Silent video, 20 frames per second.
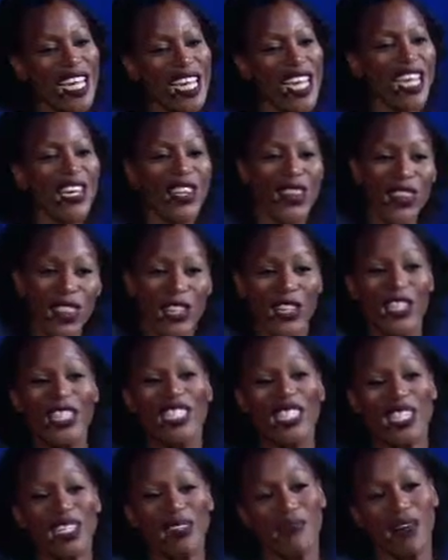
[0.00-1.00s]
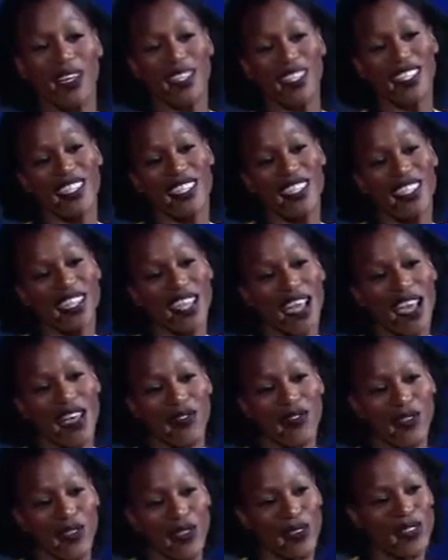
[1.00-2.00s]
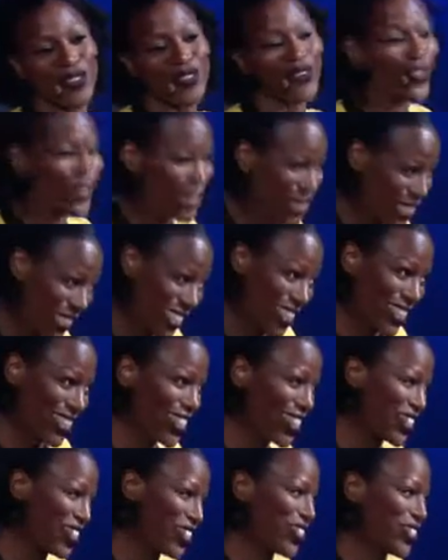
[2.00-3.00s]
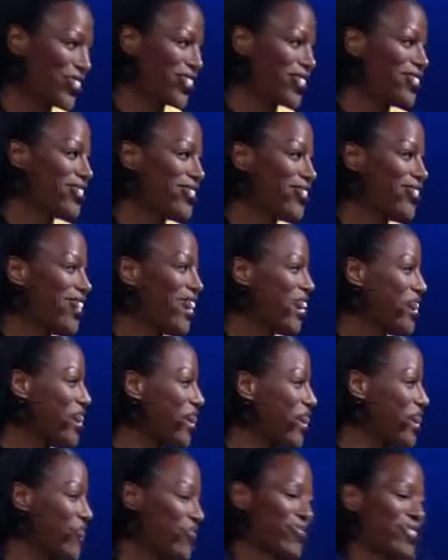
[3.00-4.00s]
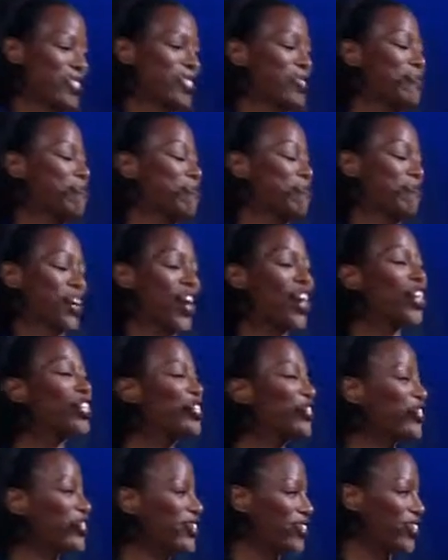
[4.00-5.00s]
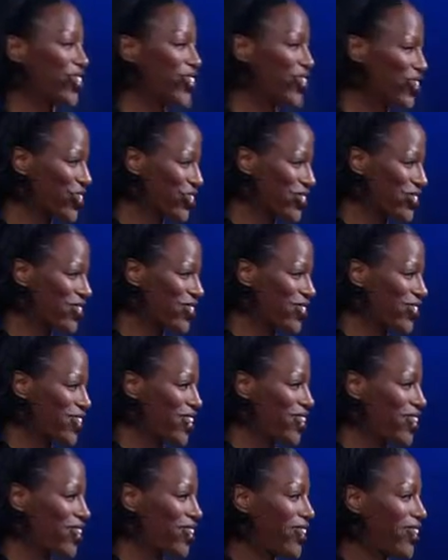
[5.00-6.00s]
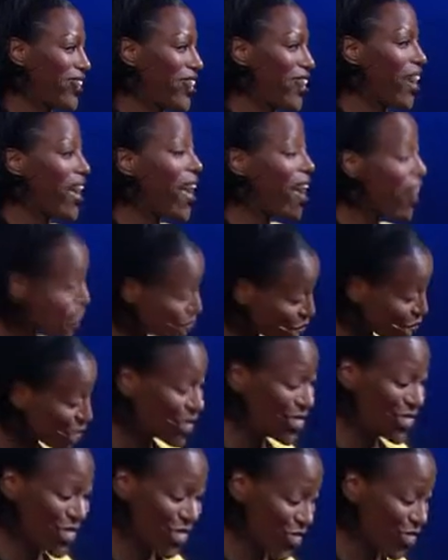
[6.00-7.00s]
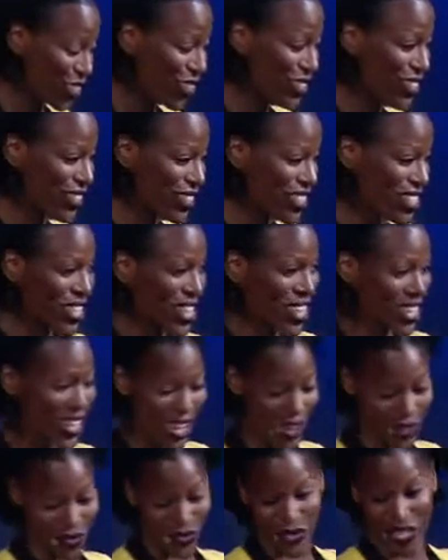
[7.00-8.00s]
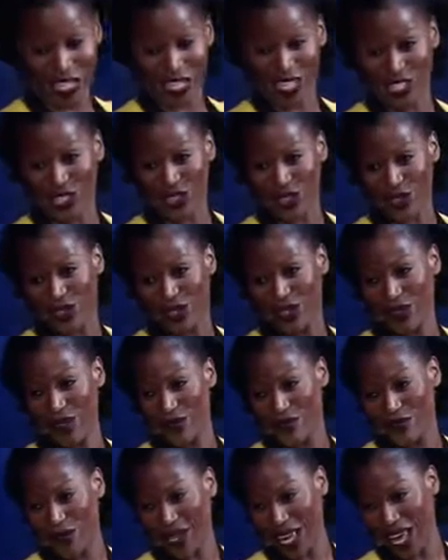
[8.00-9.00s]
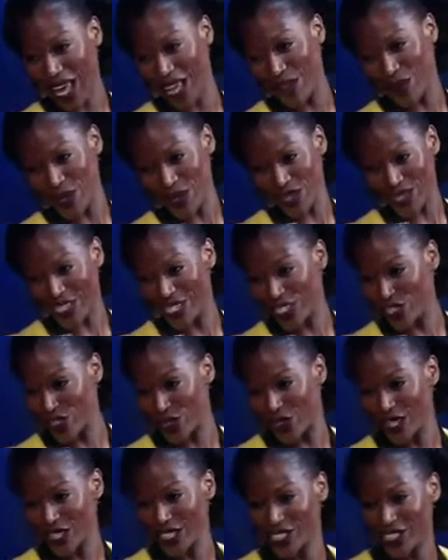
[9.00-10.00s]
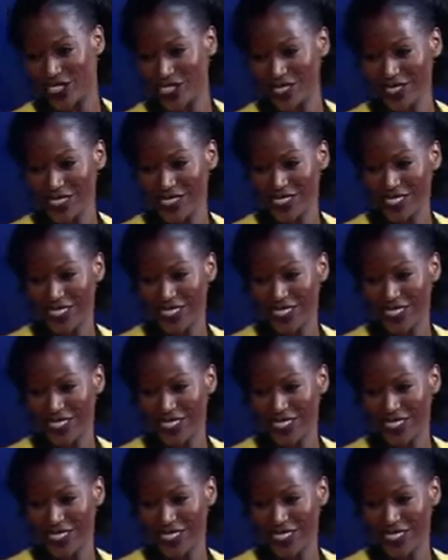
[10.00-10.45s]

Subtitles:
In 13 months, I flew to 14 countries and gave some 100 talks. Every talk in every country began with an introduction.